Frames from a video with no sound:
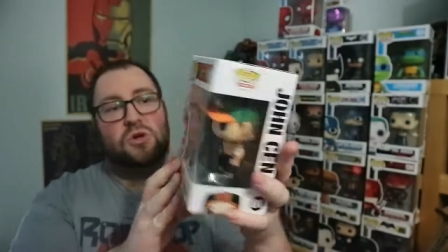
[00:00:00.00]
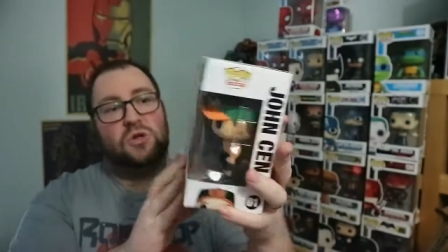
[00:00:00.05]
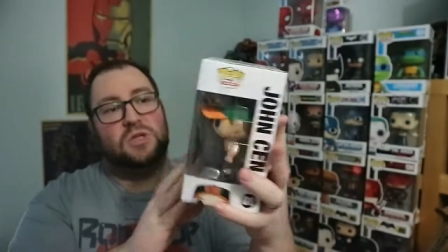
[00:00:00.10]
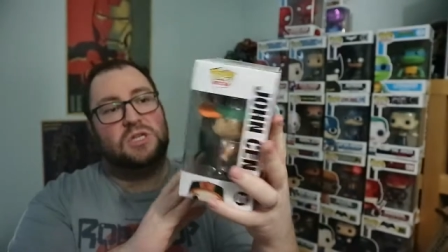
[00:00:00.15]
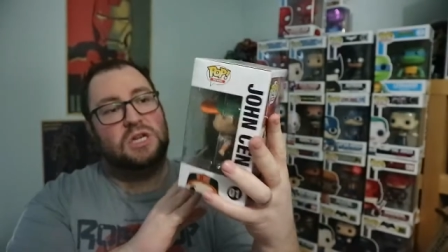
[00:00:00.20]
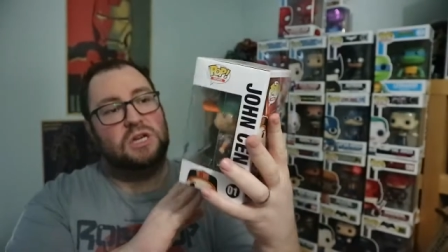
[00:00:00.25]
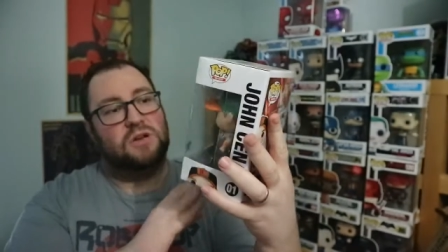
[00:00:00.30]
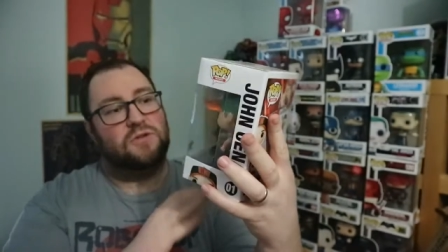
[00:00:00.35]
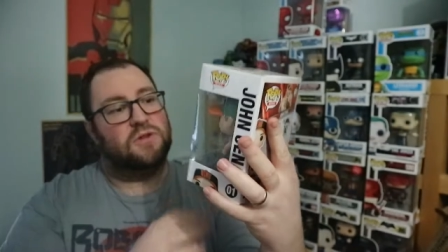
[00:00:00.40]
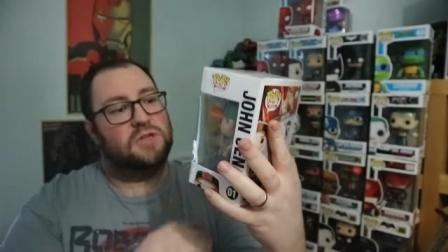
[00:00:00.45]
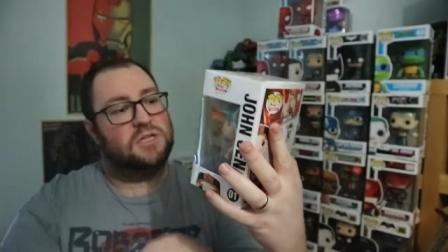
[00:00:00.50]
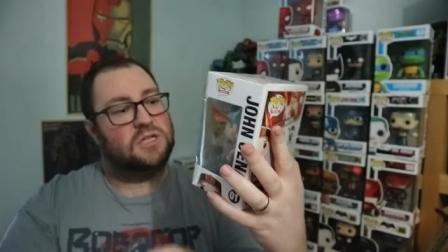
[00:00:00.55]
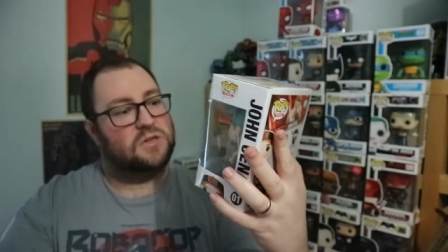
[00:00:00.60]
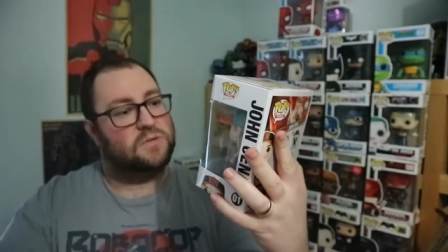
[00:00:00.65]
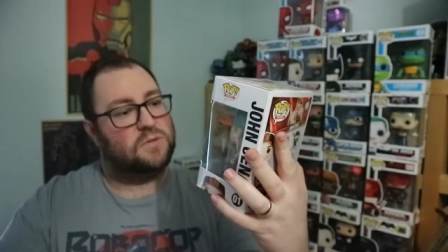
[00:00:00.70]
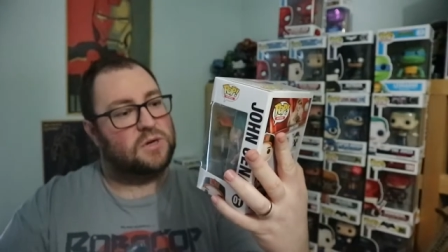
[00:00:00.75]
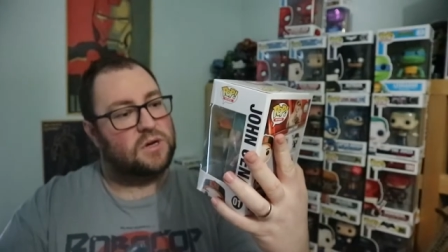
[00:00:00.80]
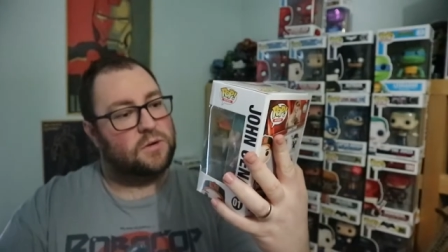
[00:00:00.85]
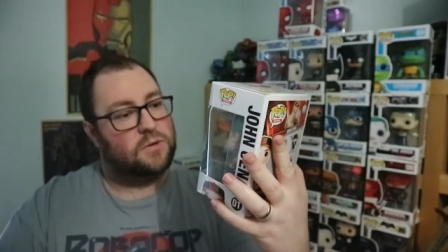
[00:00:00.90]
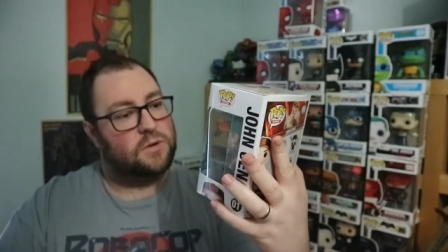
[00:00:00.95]
Cena is as
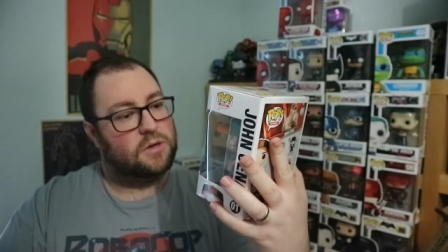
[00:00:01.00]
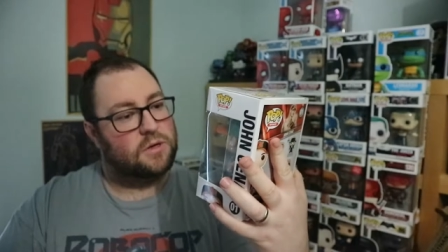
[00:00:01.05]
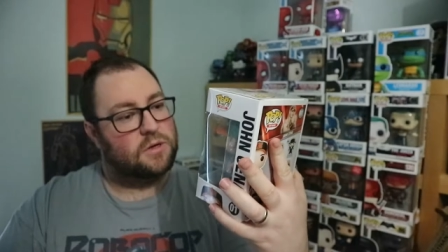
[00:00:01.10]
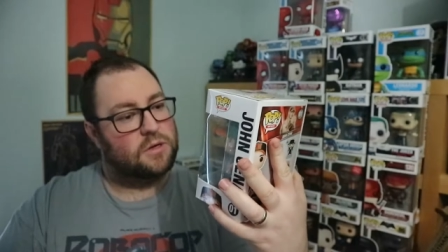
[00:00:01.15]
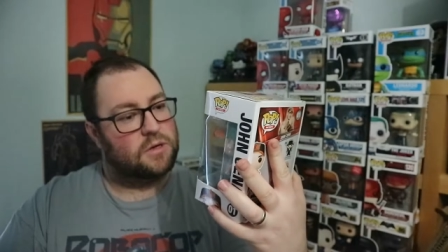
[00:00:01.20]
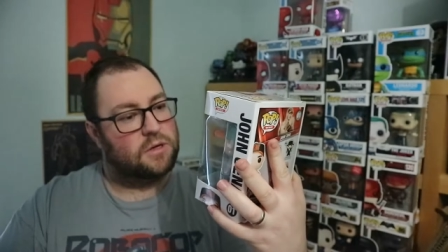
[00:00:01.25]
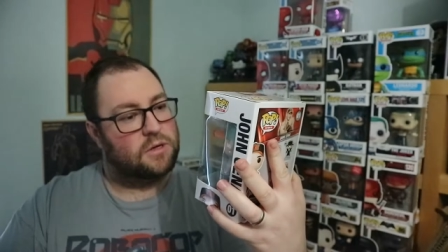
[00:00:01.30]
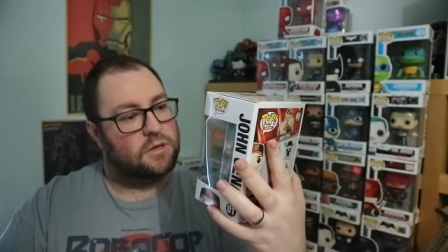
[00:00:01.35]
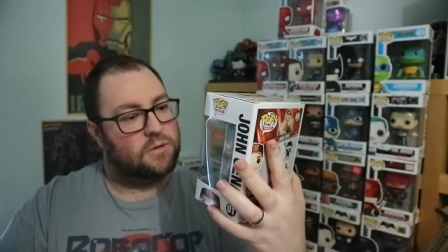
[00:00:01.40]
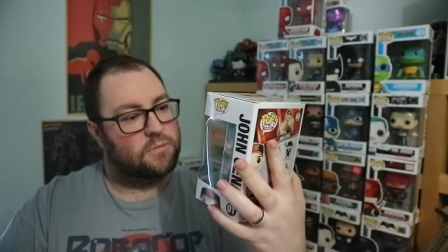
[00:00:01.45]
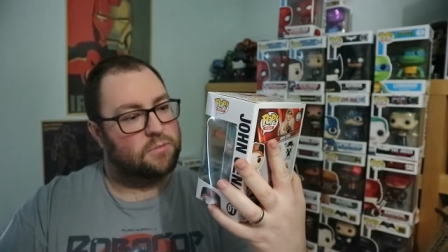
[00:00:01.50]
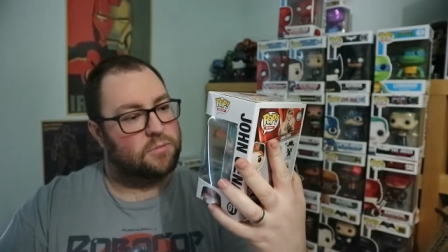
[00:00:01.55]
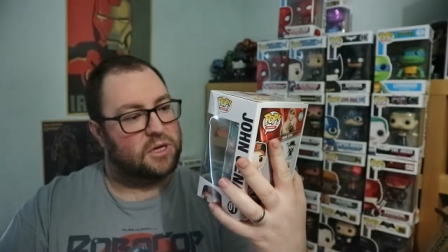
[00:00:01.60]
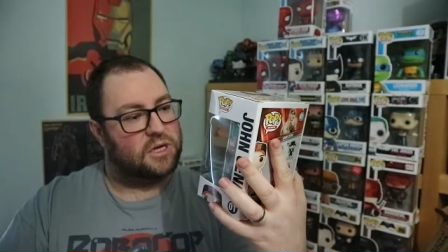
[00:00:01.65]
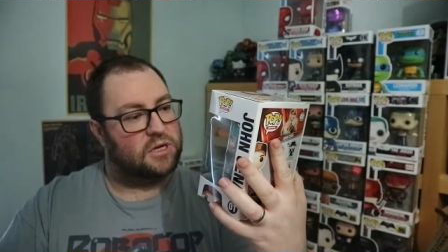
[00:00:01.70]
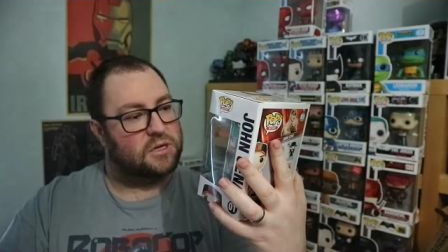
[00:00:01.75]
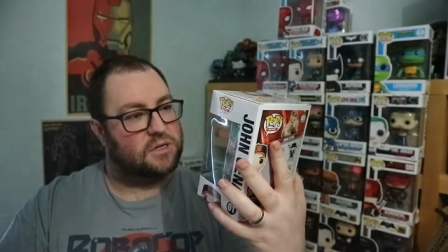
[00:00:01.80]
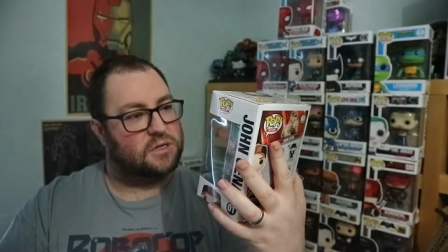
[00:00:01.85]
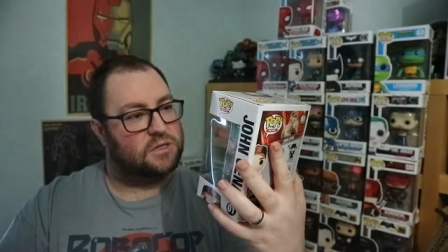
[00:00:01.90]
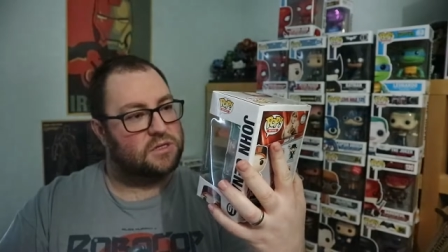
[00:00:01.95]
well,
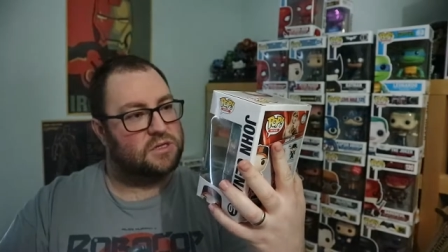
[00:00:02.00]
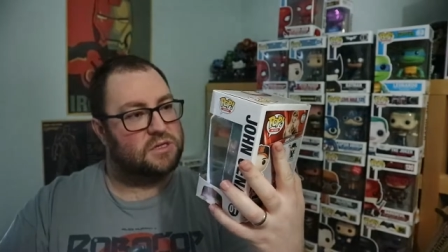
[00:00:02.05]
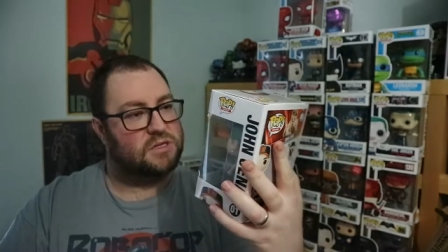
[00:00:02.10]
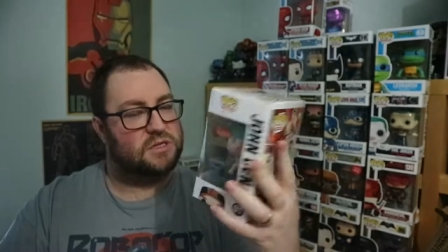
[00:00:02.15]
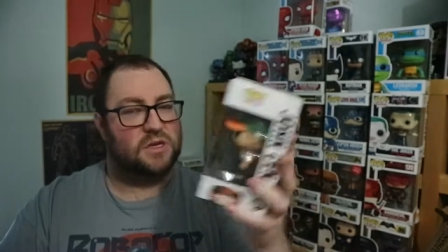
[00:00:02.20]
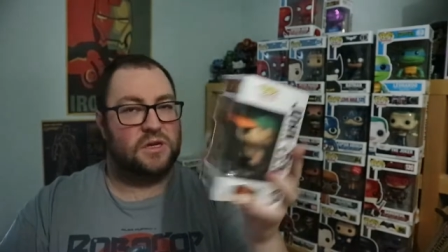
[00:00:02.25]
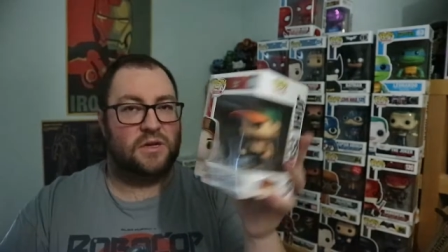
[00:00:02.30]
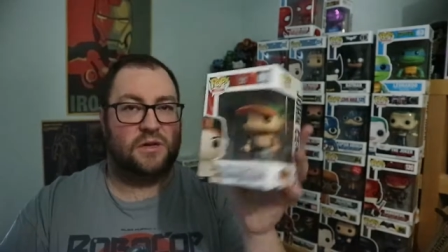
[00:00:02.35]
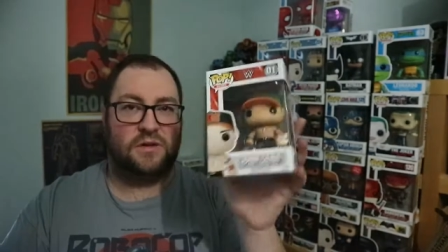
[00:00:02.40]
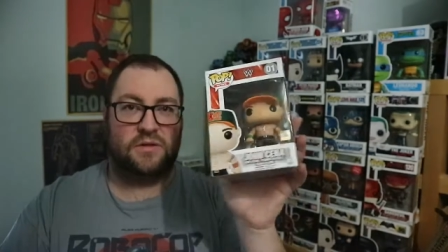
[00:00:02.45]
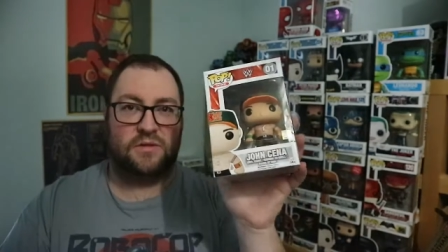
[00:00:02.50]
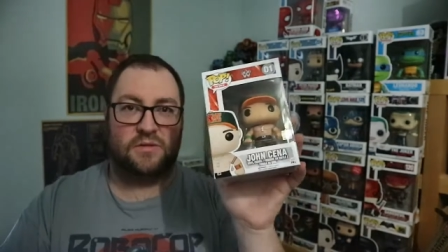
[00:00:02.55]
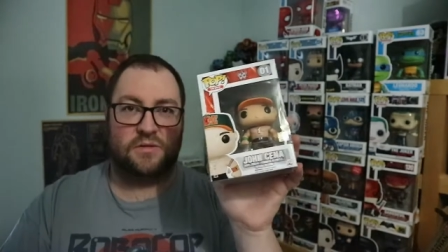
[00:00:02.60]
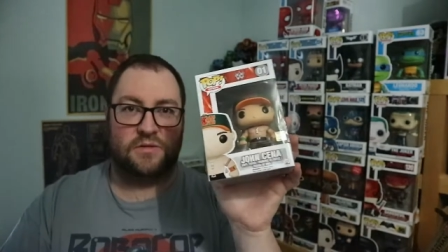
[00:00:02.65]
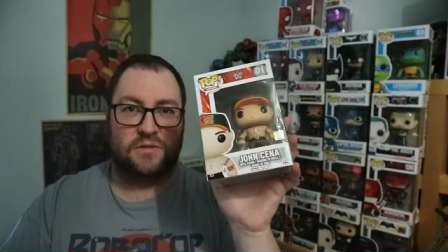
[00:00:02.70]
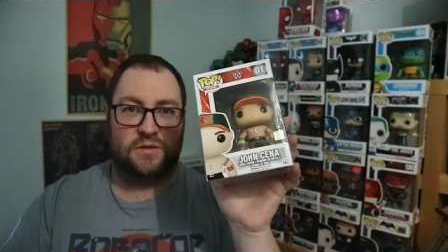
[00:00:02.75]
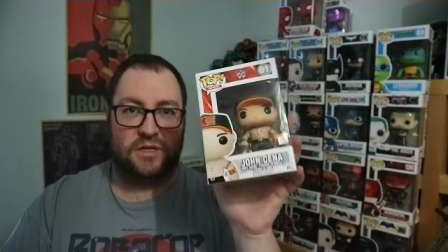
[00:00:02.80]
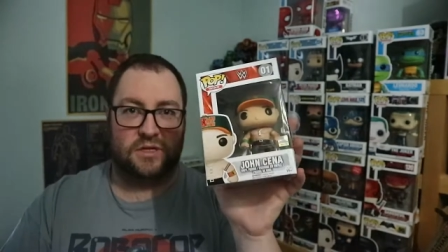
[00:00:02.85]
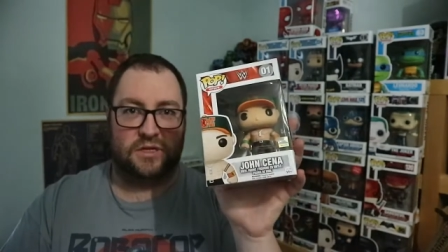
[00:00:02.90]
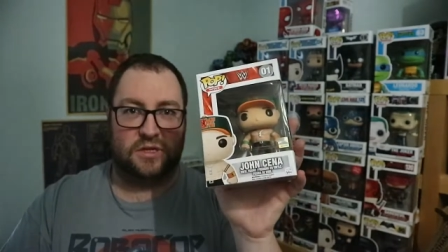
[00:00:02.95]
because
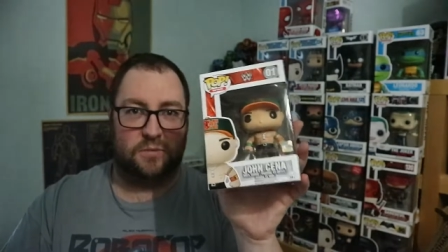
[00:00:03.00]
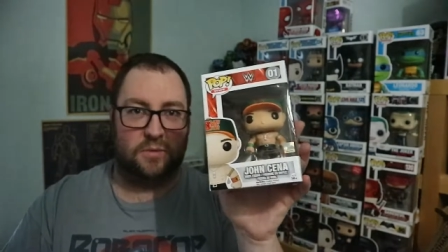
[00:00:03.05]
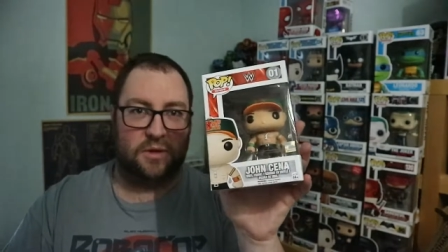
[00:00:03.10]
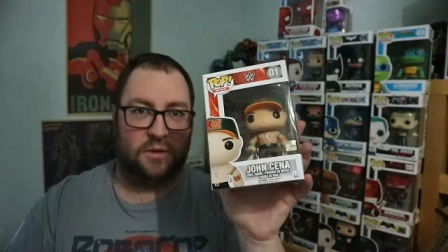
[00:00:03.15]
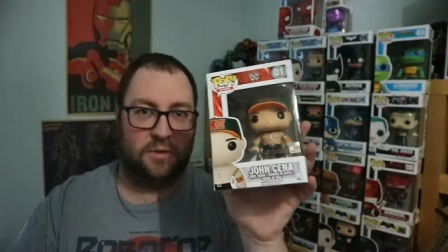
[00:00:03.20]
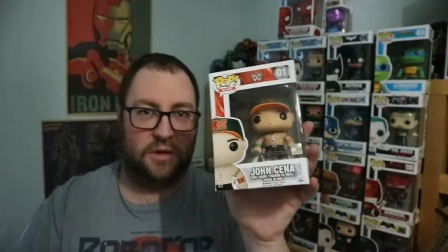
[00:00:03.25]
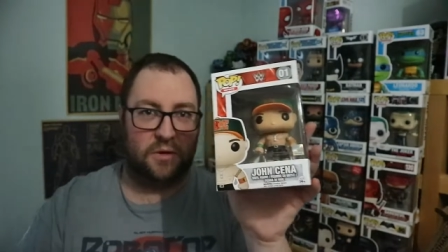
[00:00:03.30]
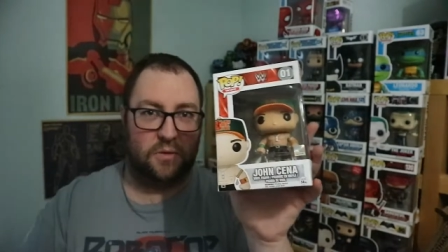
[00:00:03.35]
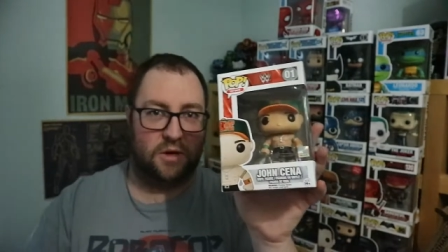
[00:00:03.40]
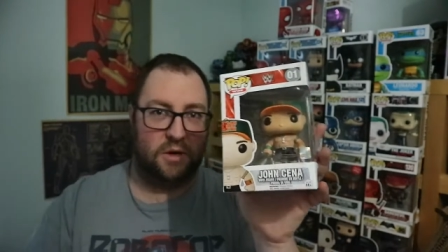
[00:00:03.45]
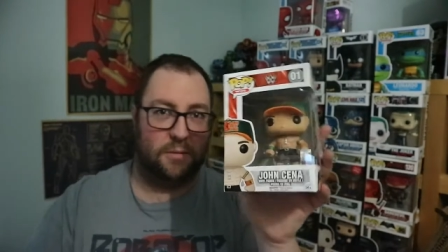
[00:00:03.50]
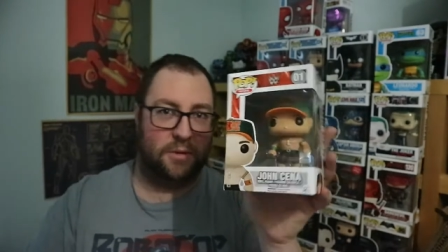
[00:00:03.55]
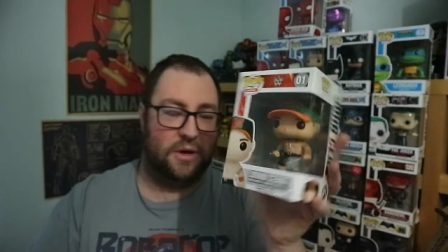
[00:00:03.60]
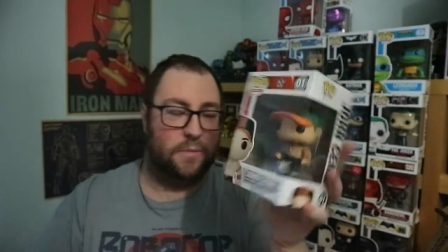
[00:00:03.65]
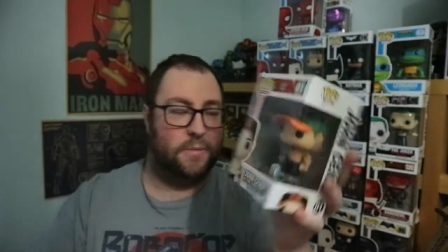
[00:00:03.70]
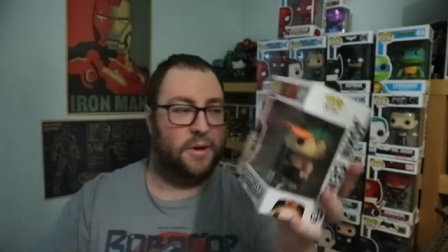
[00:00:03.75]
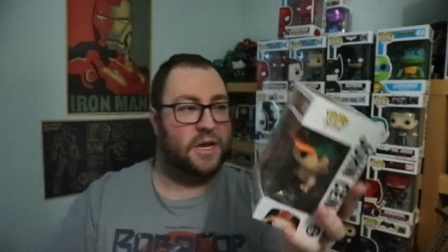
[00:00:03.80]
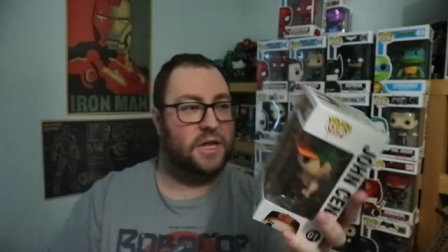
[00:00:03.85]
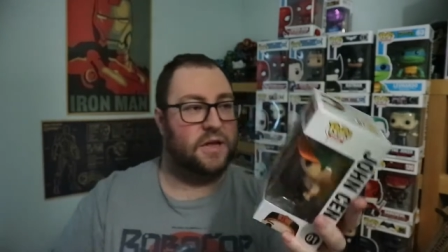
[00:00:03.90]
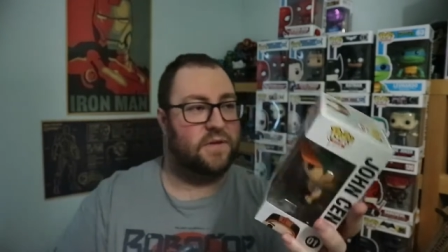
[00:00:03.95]
this could make me quite a bit of
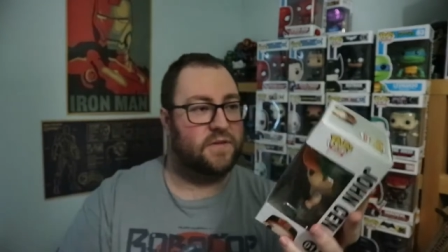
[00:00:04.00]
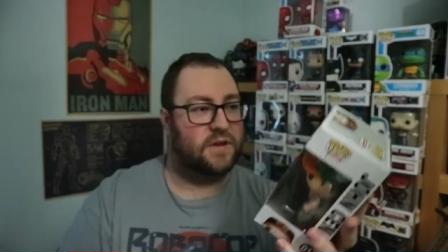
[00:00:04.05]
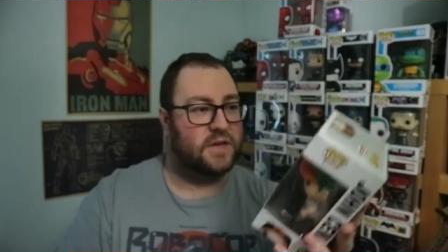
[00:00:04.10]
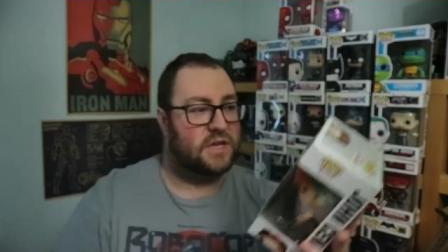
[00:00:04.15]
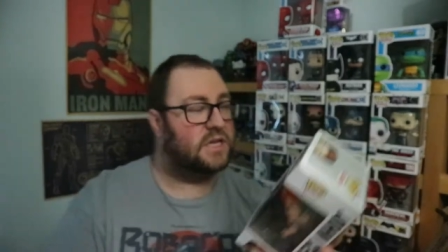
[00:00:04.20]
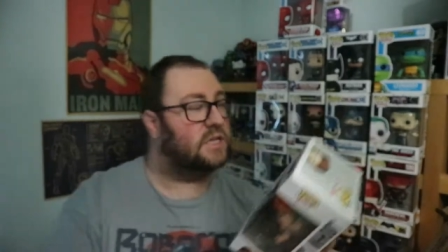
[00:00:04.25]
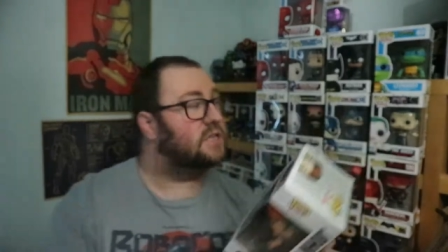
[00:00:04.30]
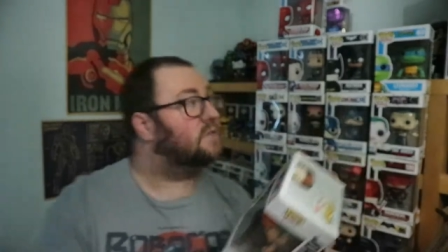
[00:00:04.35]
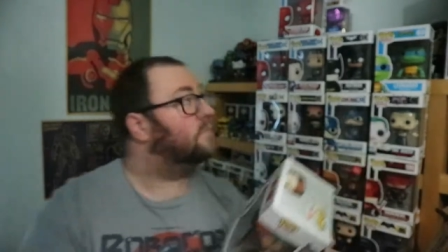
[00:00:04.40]
money if it is,